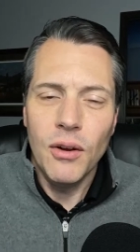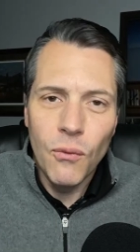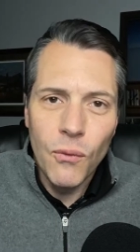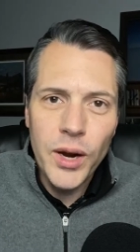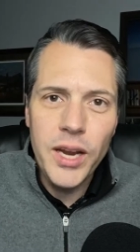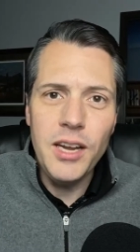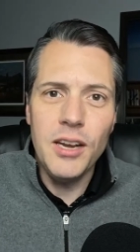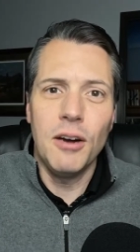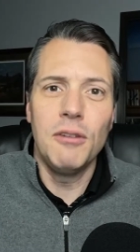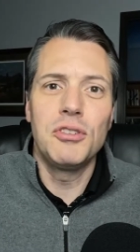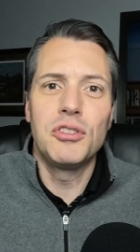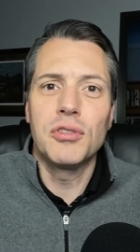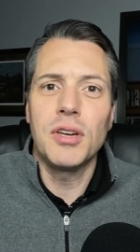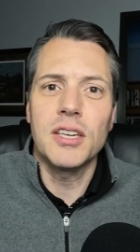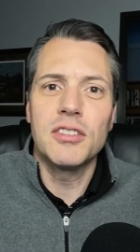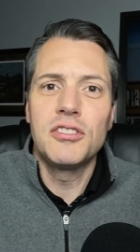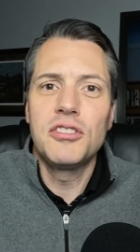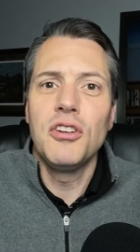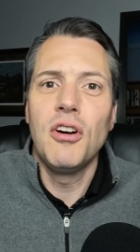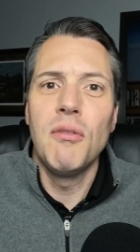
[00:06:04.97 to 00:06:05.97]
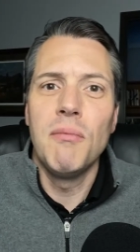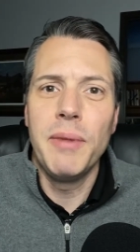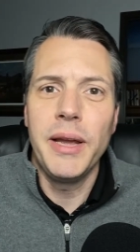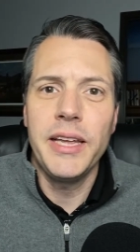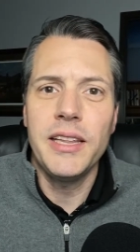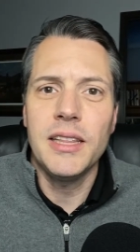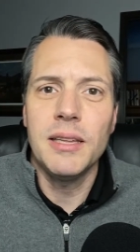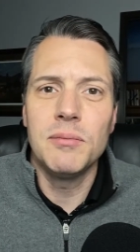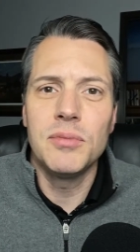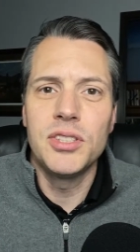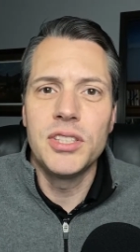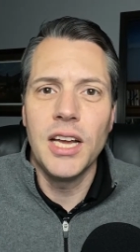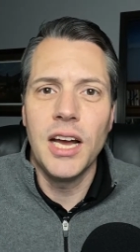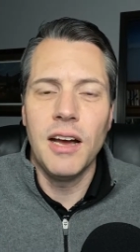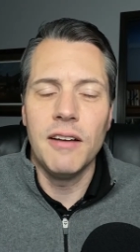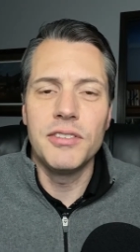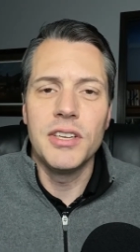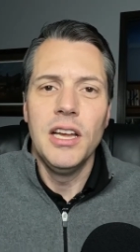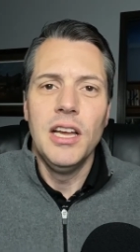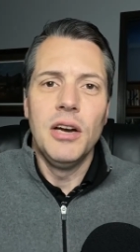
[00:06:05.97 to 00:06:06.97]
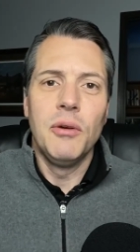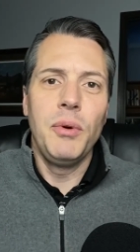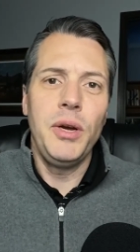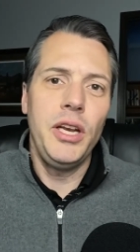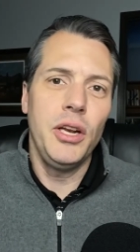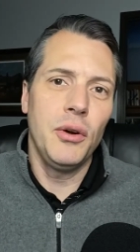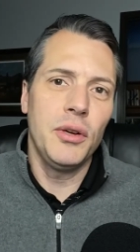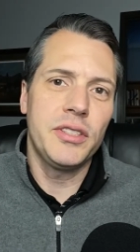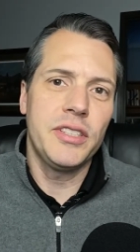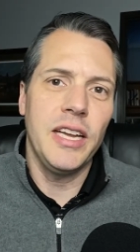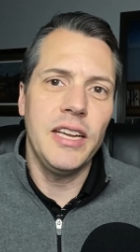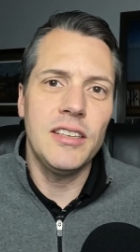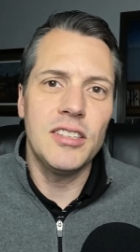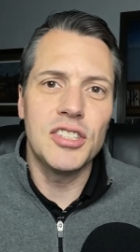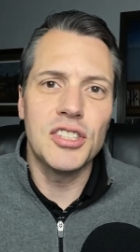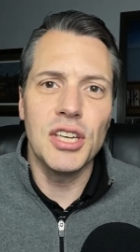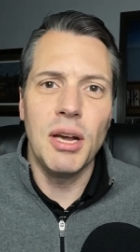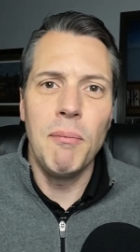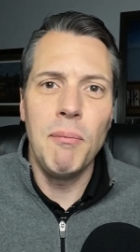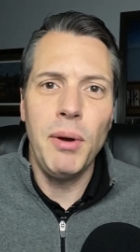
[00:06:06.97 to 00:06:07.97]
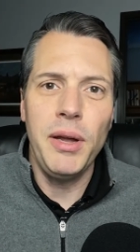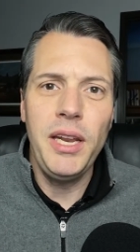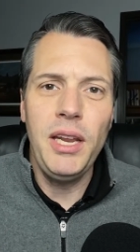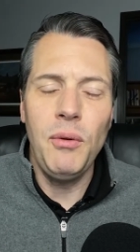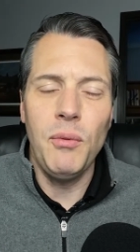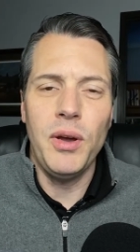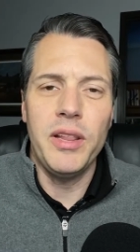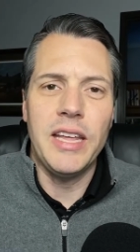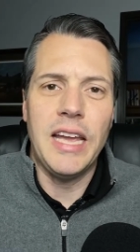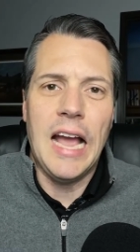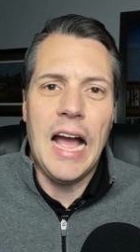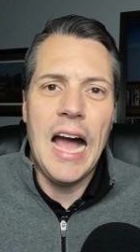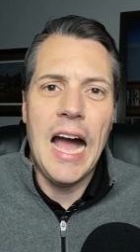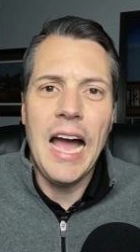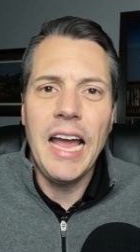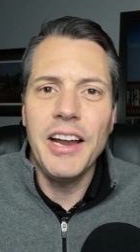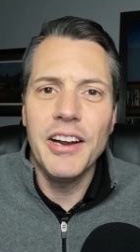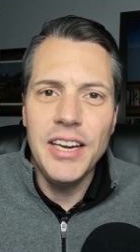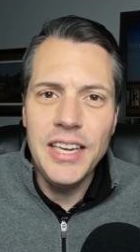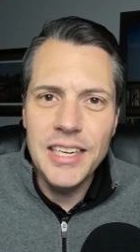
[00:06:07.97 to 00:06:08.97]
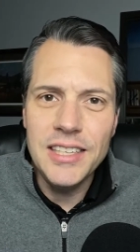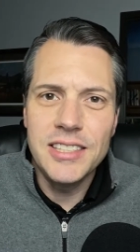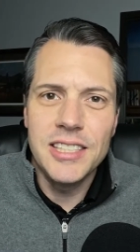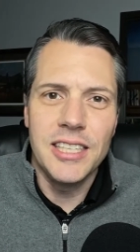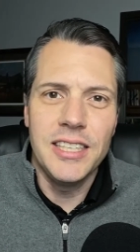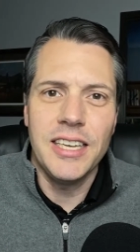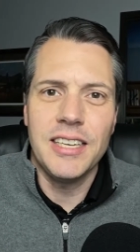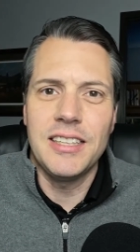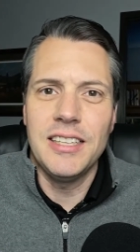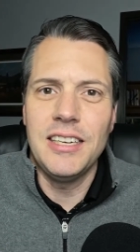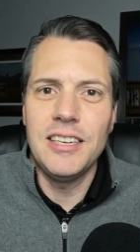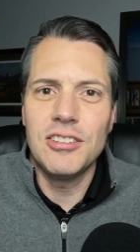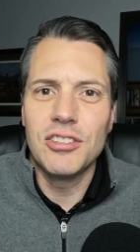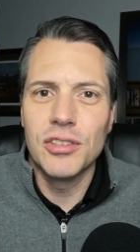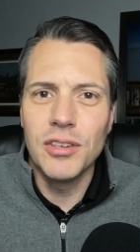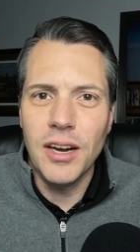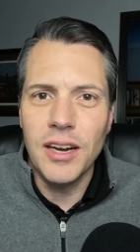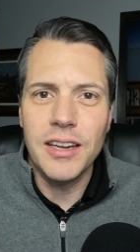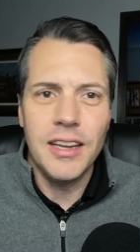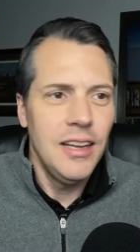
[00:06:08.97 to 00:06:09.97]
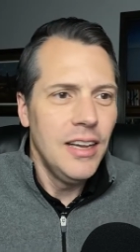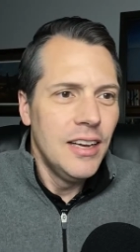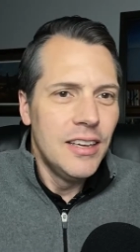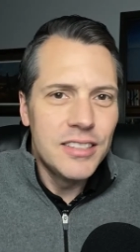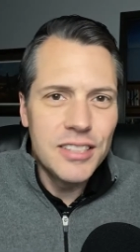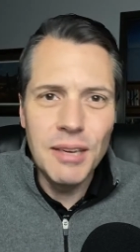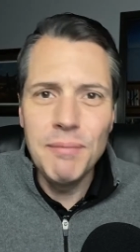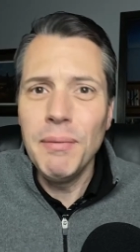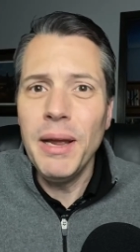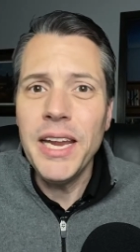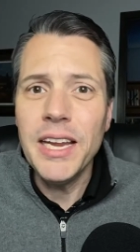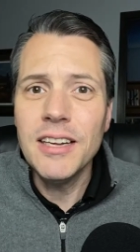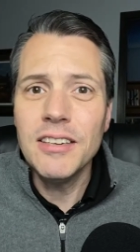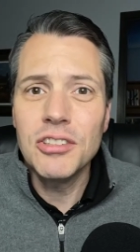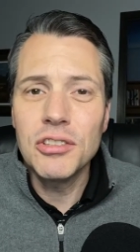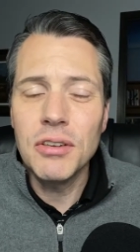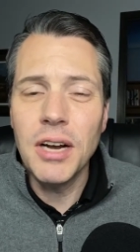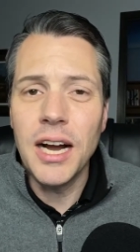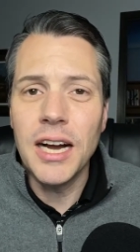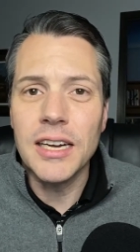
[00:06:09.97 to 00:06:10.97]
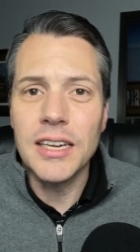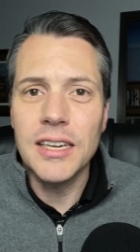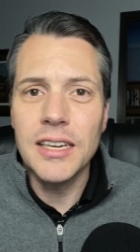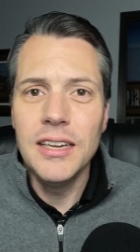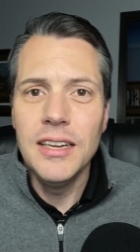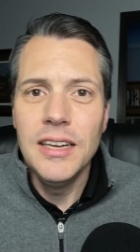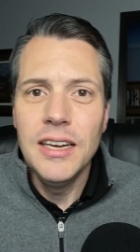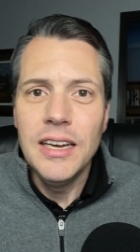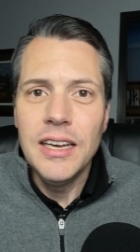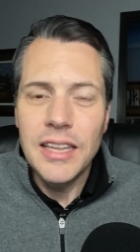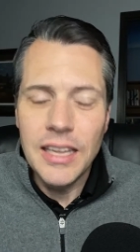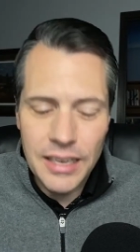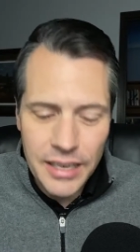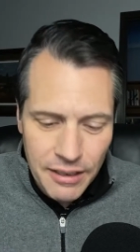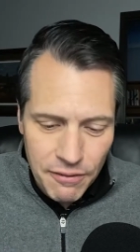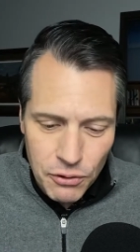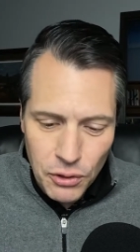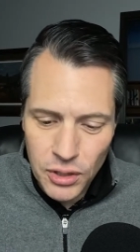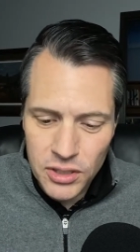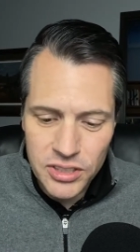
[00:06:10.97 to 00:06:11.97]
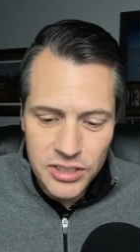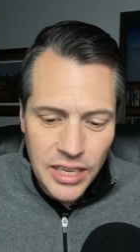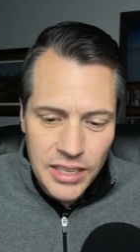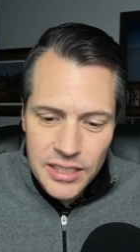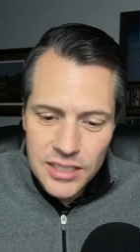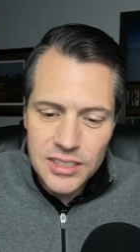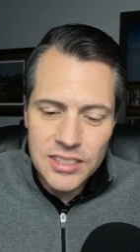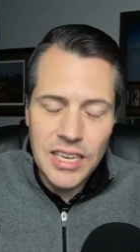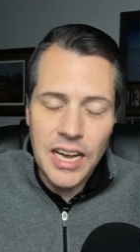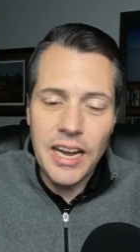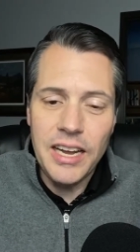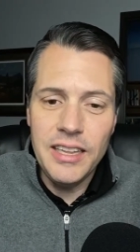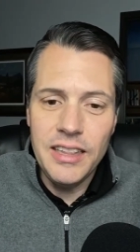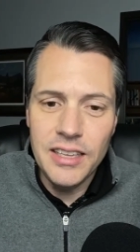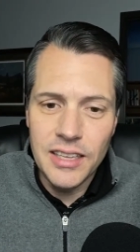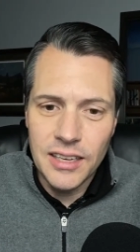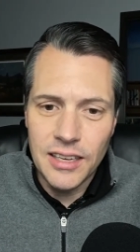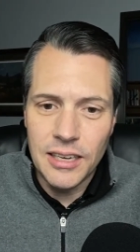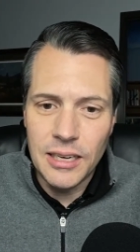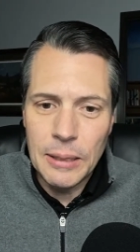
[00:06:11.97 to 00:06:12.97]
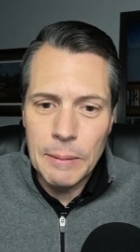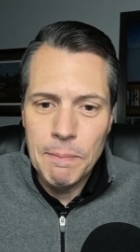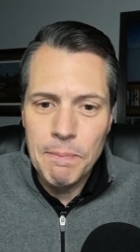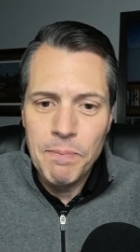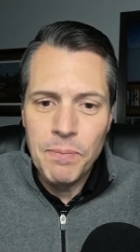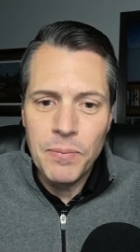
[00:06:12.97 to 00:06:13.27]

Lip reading: We know trucks don't make themselves. We know it takes somebody with a higher intellect than a truck to make a truck. And of course, they designed the